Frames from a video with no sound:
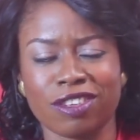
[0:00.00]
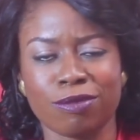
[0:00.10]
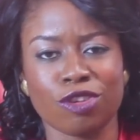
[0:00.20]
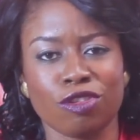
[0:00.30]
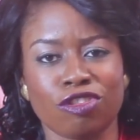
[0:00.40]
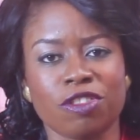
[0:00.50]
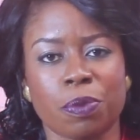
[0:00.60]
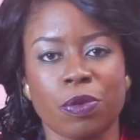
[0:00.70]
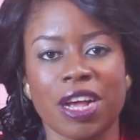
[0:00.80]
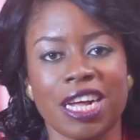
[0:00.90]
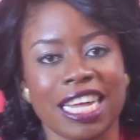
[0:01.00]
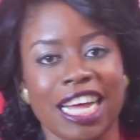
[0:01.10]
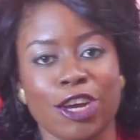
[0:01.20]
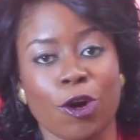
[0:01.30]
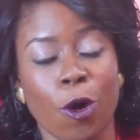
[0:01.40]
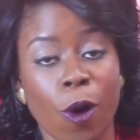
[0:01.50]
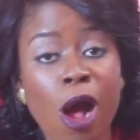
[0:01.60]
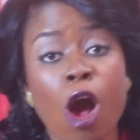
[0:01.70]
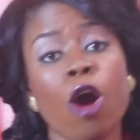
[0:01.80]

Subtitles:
him, you know, just be regular and all.